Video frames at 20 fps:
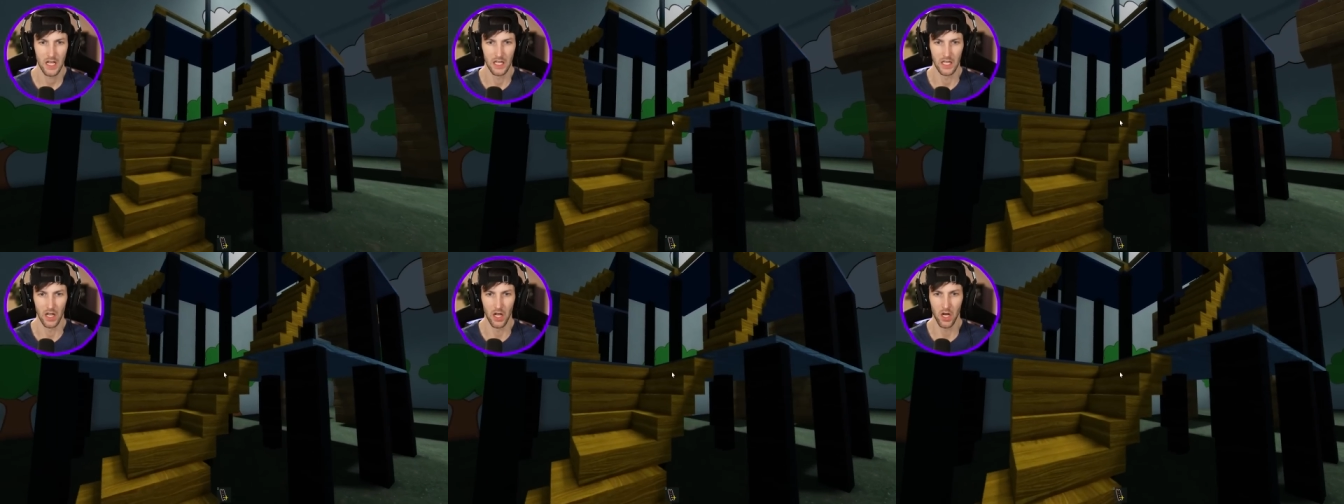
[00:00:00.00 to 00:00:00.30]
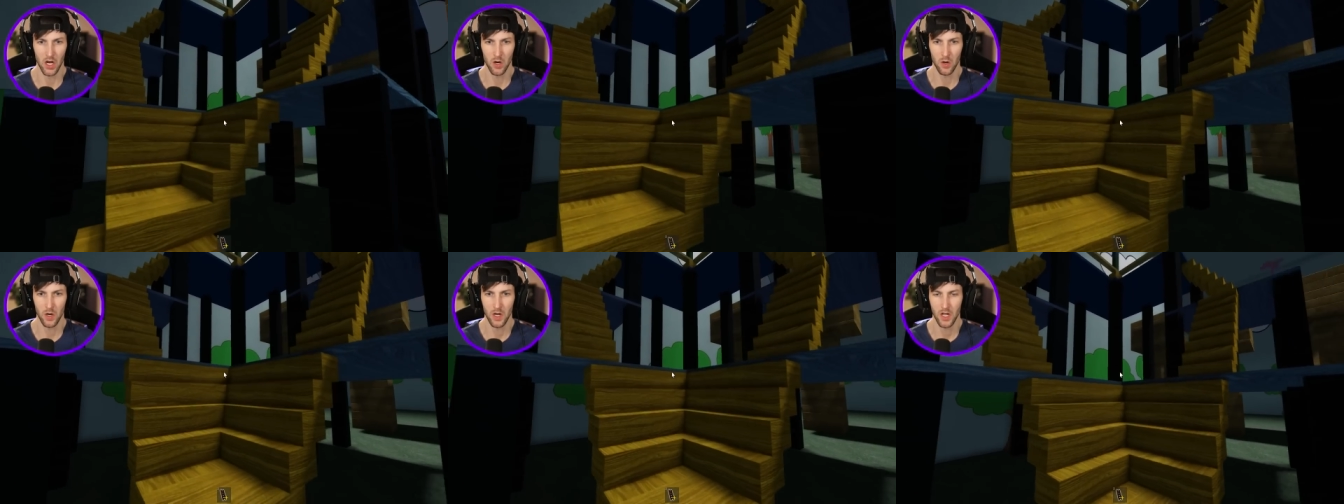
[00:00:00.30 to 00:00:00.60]

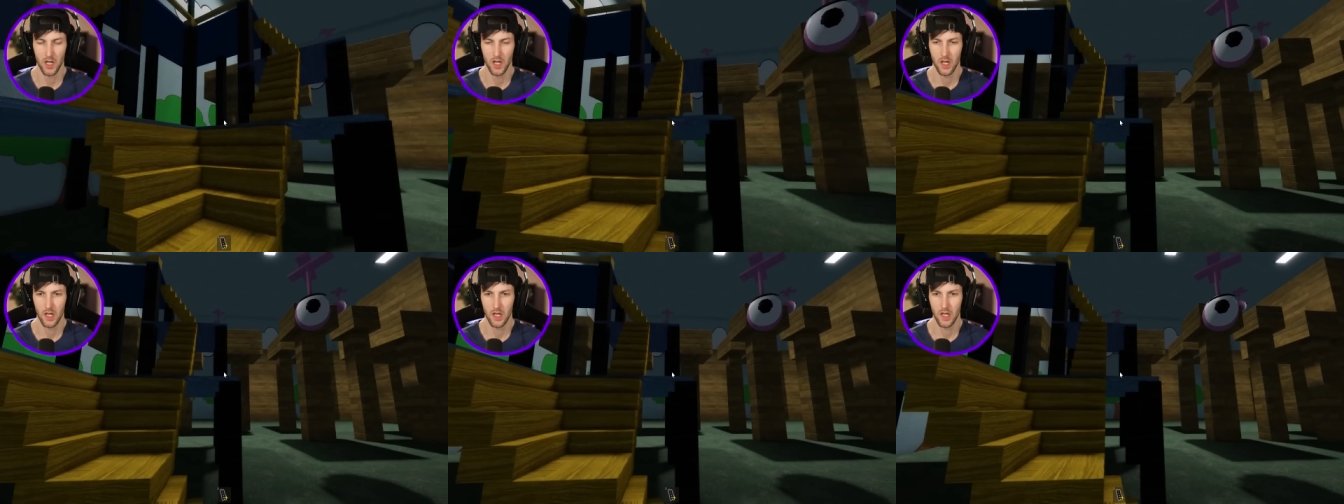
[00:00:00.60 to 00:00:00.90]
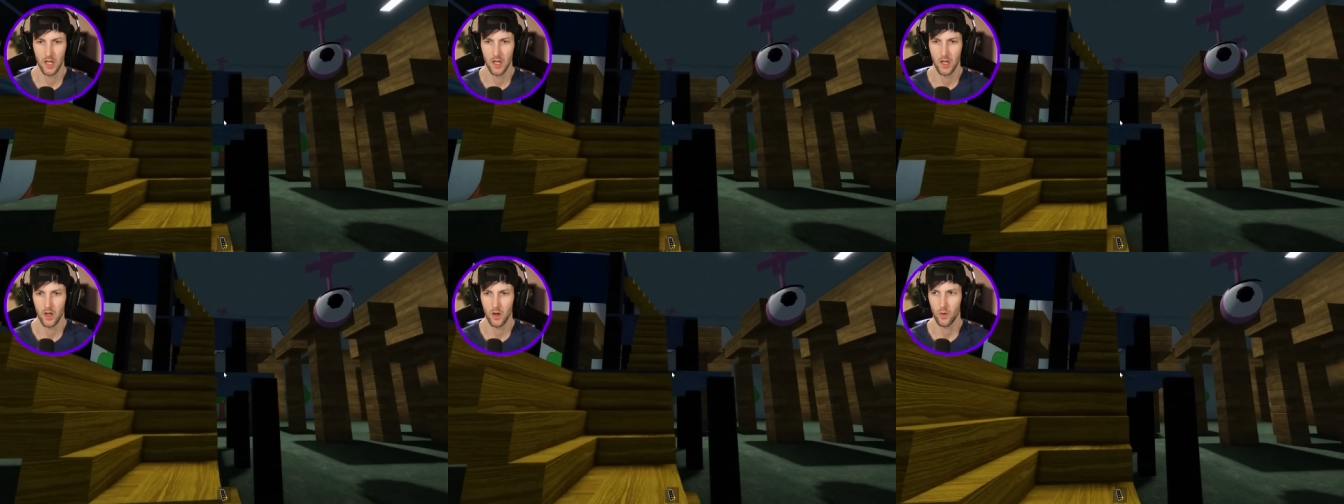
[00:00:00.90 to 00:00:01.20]
Hello?
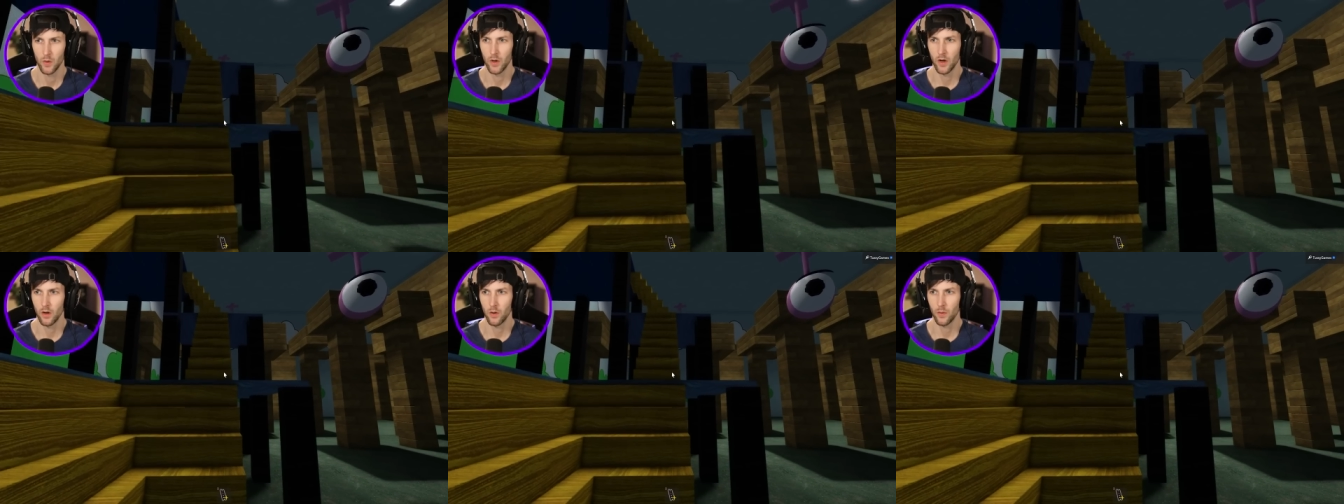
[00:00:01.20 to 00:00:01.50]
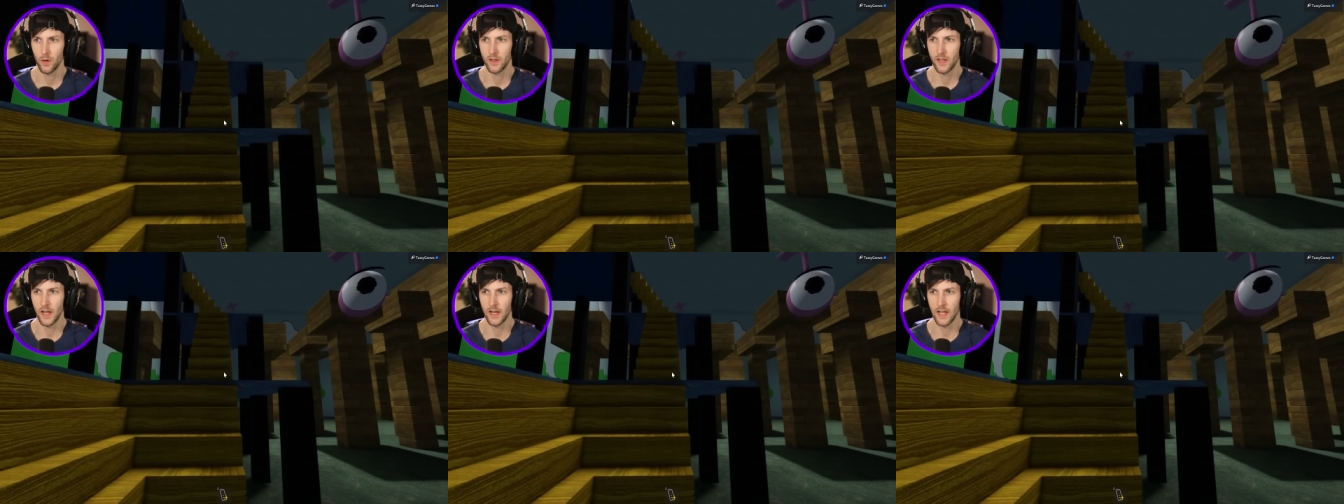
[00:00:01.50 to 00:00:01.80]
Where,
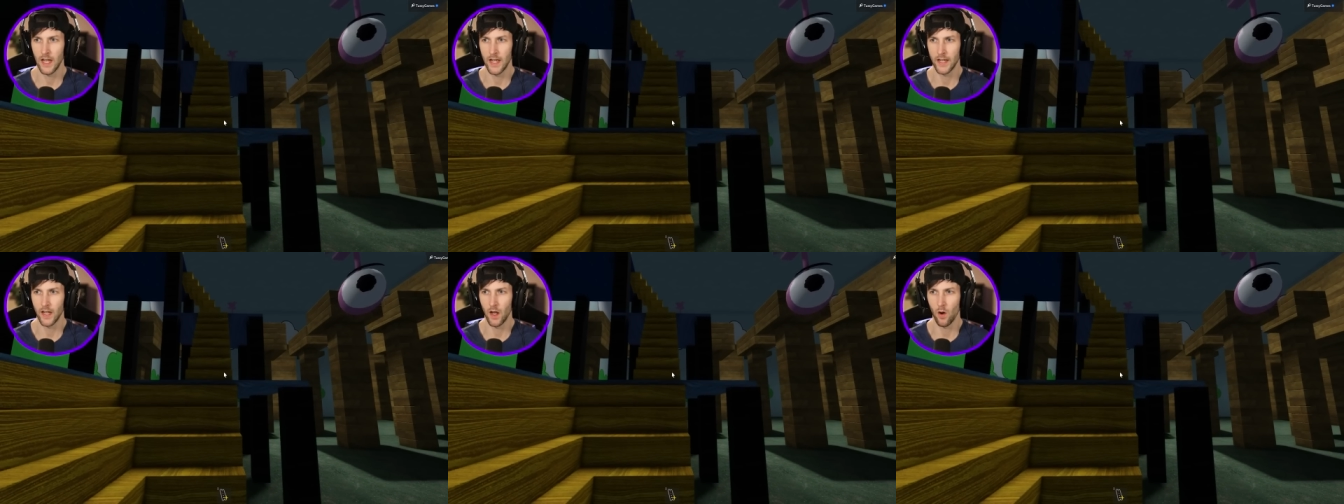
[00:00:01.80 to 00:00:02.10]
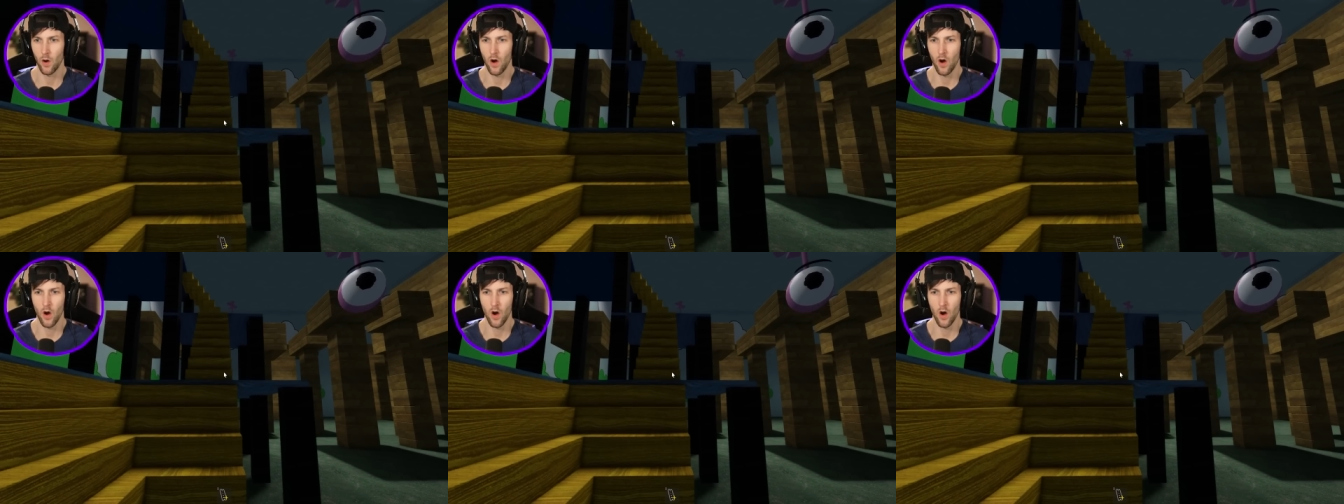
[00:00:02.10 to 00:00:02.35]
where'd that guy go?